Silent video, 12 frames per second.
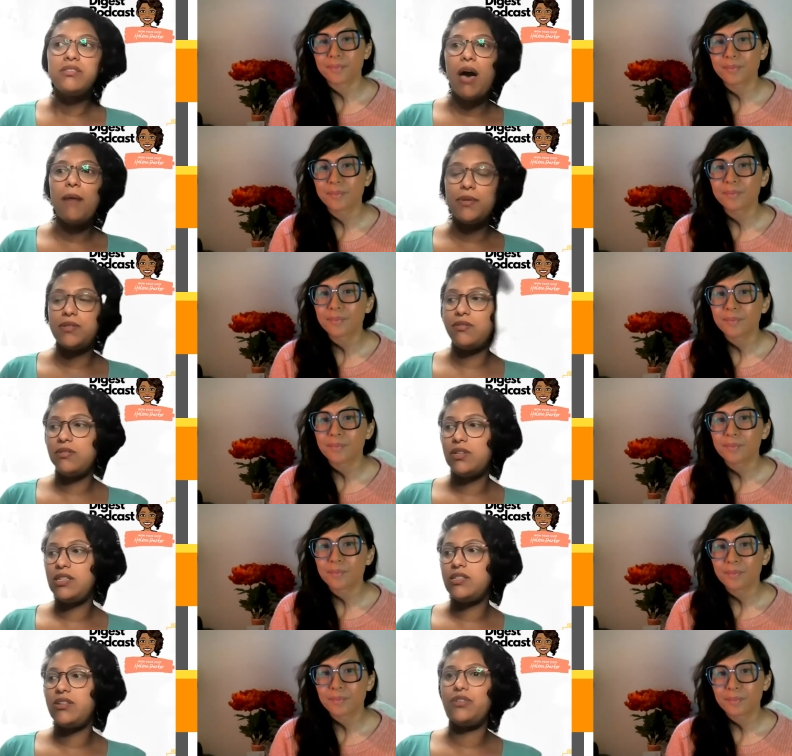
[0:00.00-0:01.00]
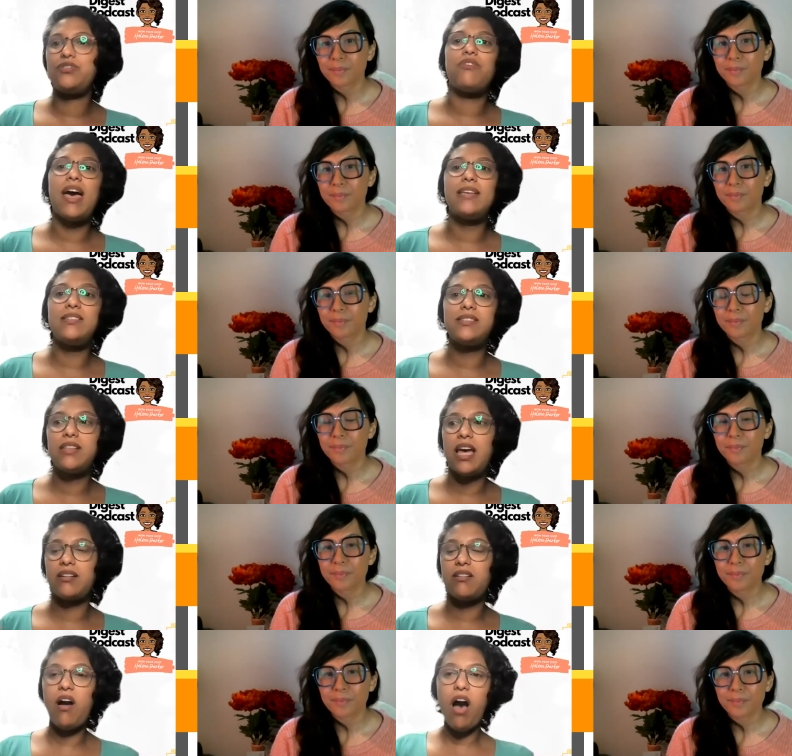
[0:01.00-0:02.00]
Speaker 1: an opportunity to address
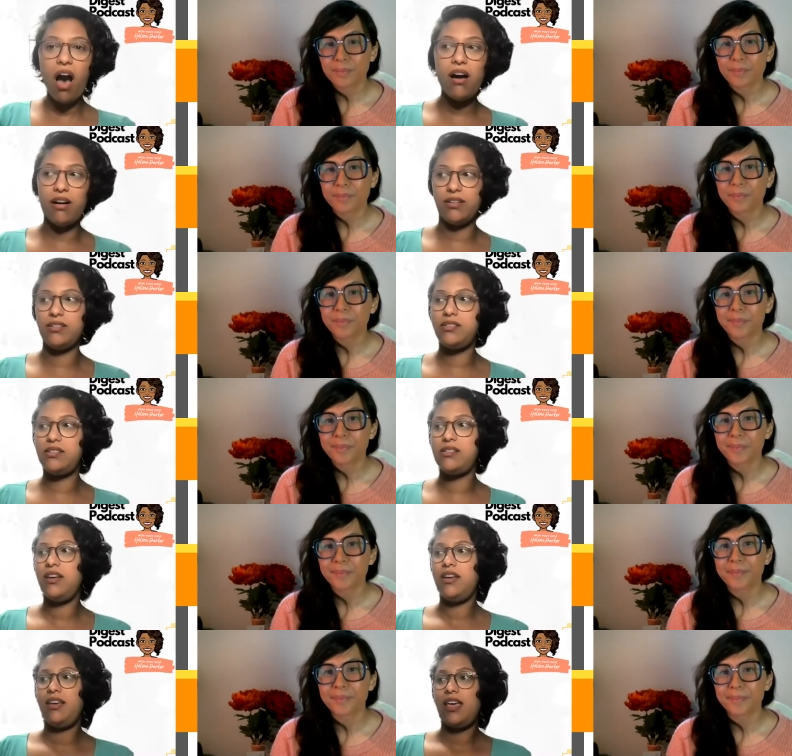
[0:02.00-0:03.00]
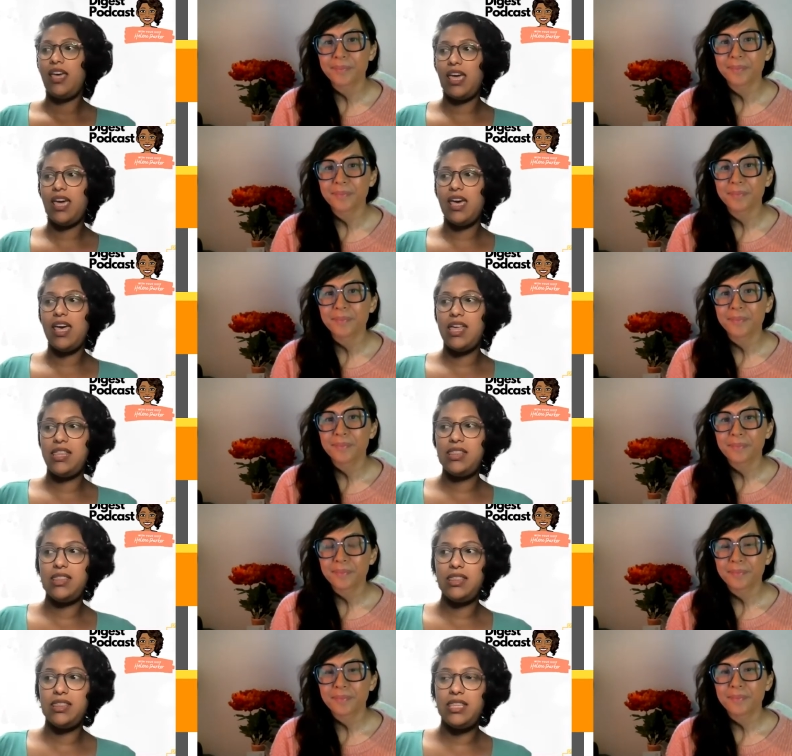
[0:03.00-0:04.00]
that cons, and
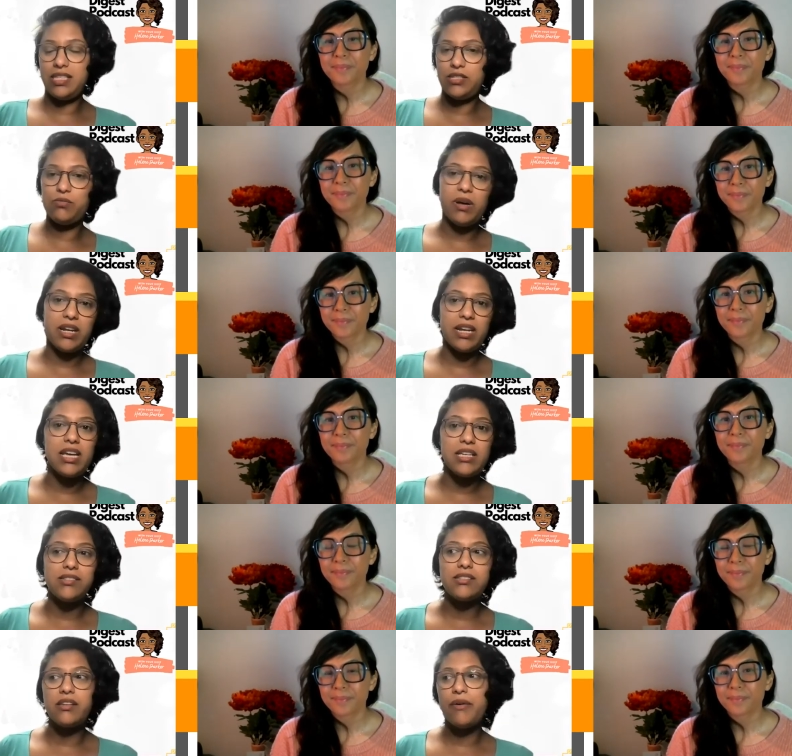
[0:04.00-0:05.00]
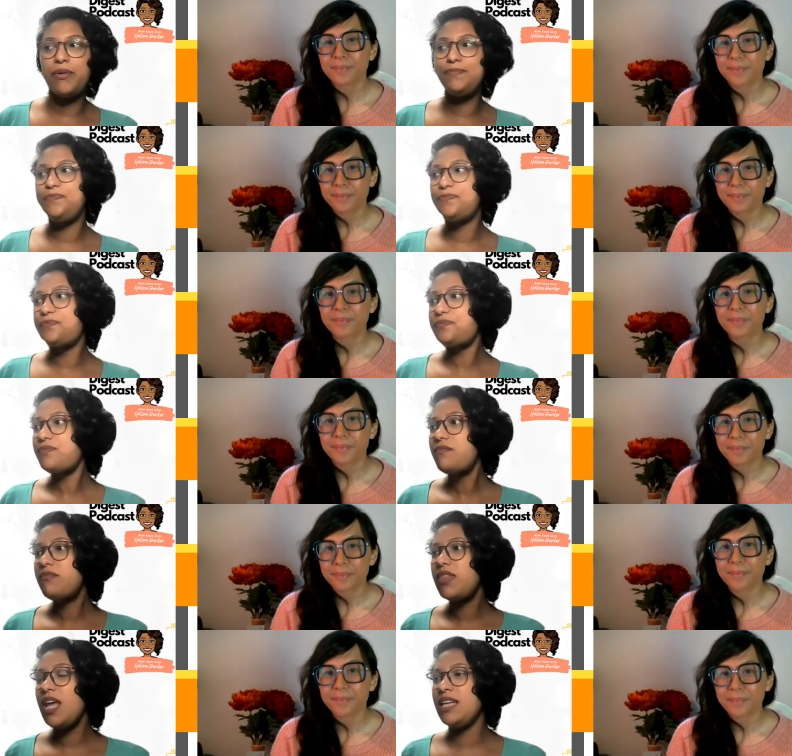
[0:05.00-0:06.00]
this is what it is. So
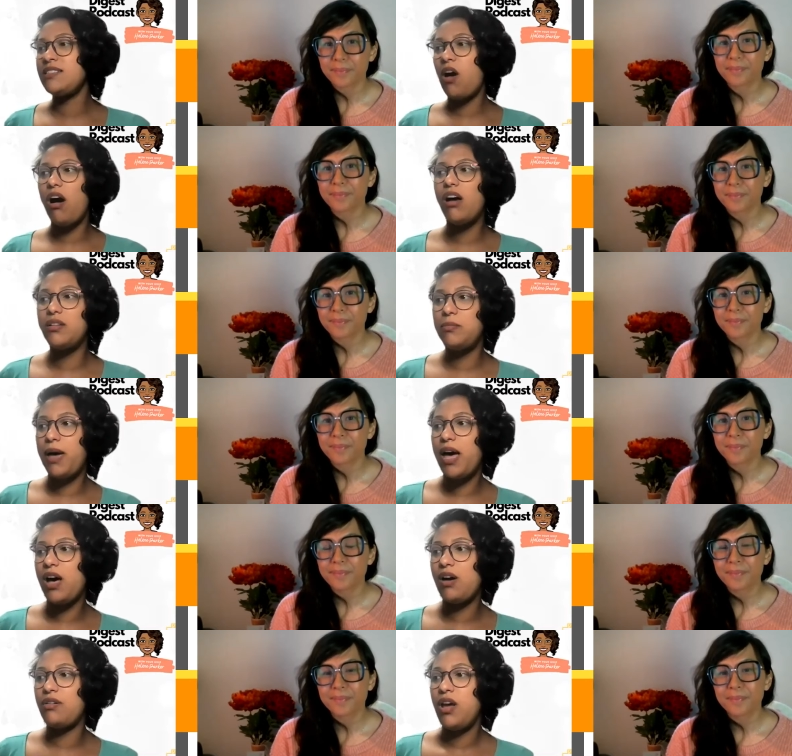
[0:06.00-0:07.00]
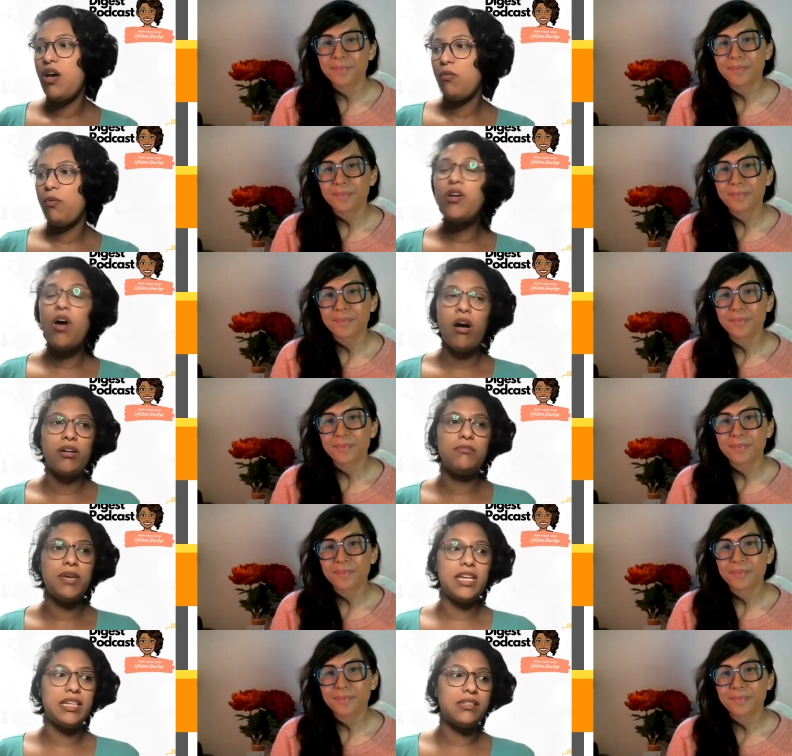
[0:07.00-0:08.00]
it's all about one
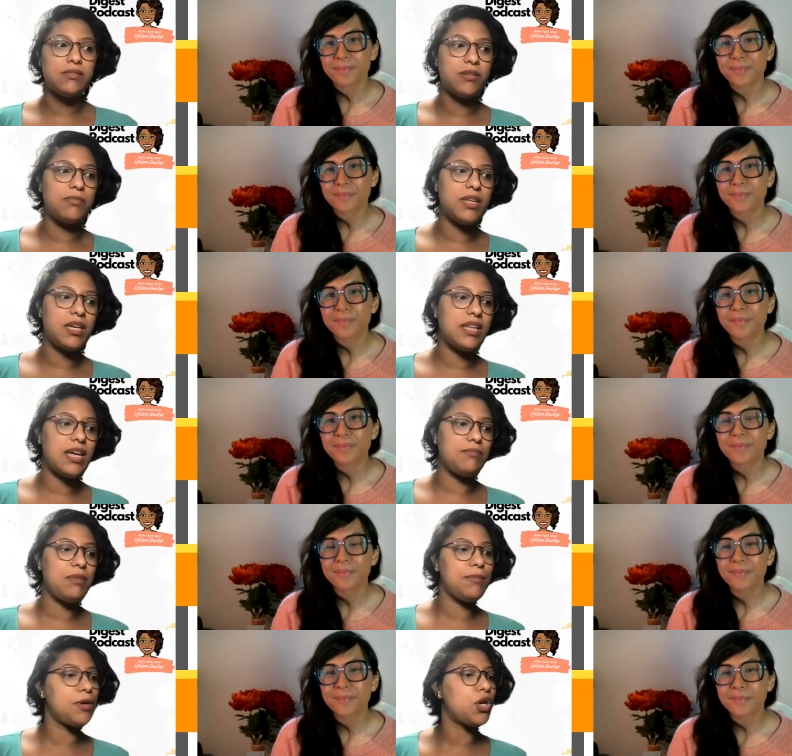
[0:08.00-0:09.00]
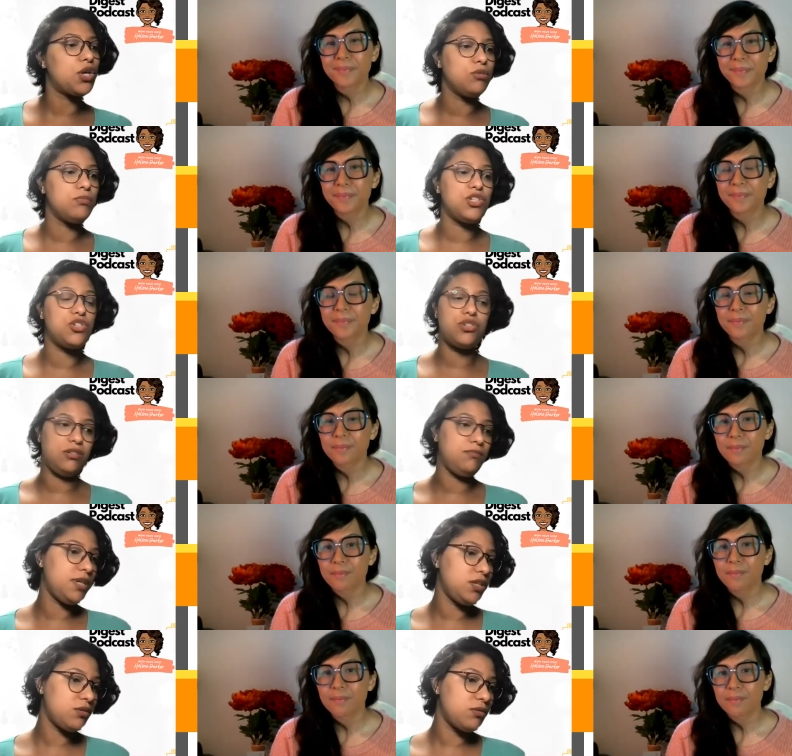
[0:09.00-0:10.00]
automated something that maybe humans shouldn't
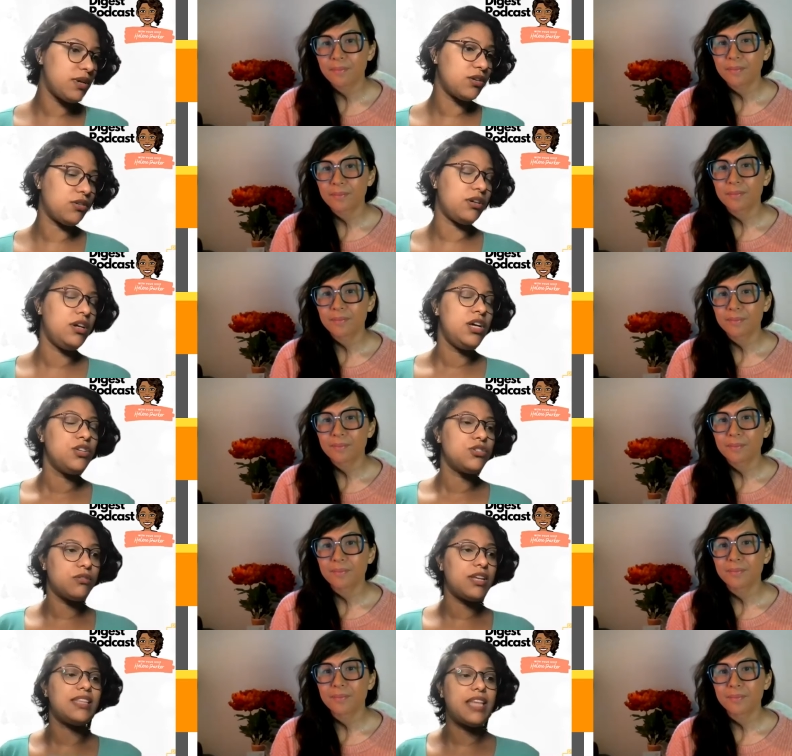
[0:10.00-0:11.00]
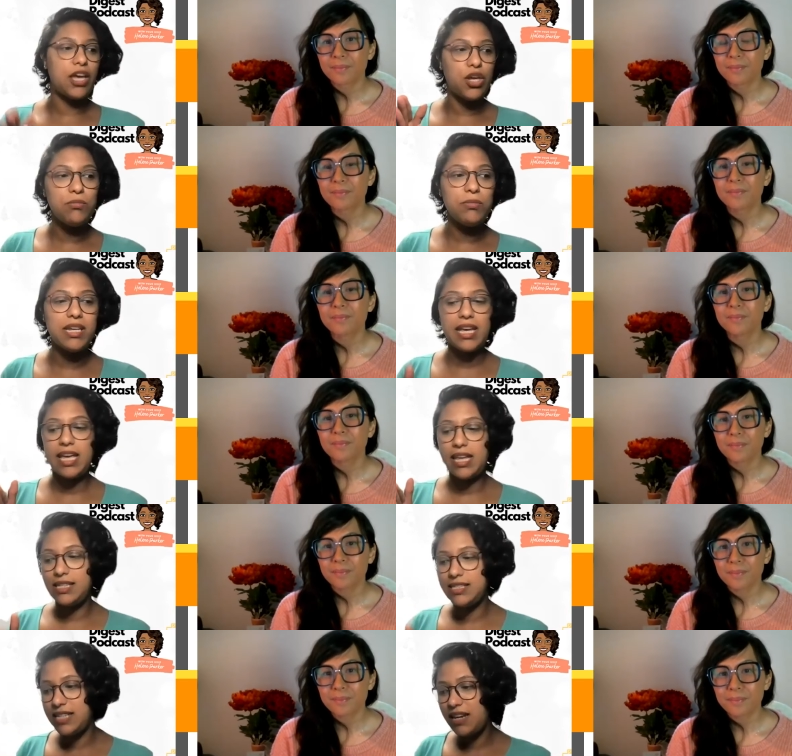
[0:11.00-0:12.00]
be doing, or so that that human
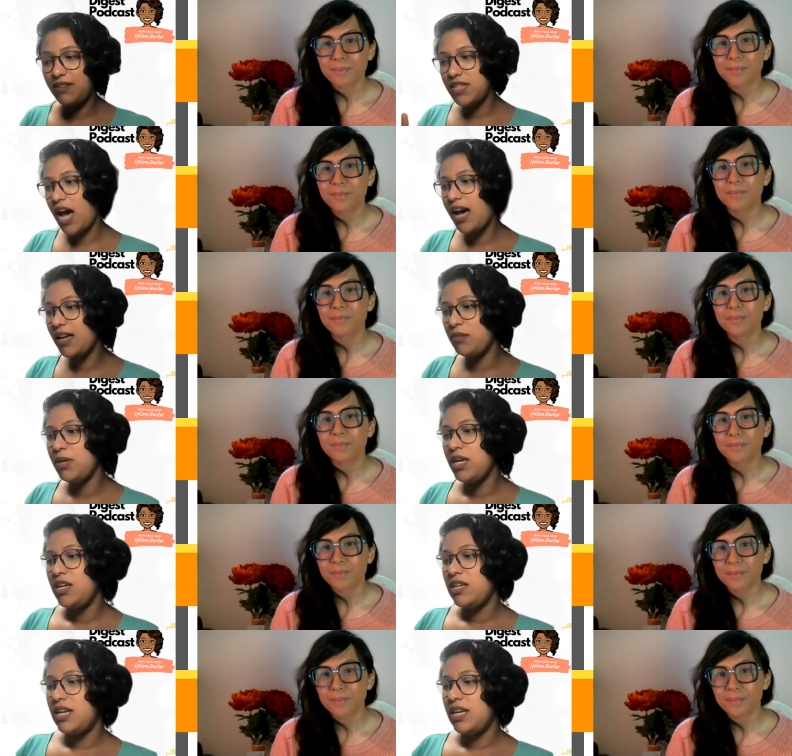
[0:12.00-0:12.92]
can save time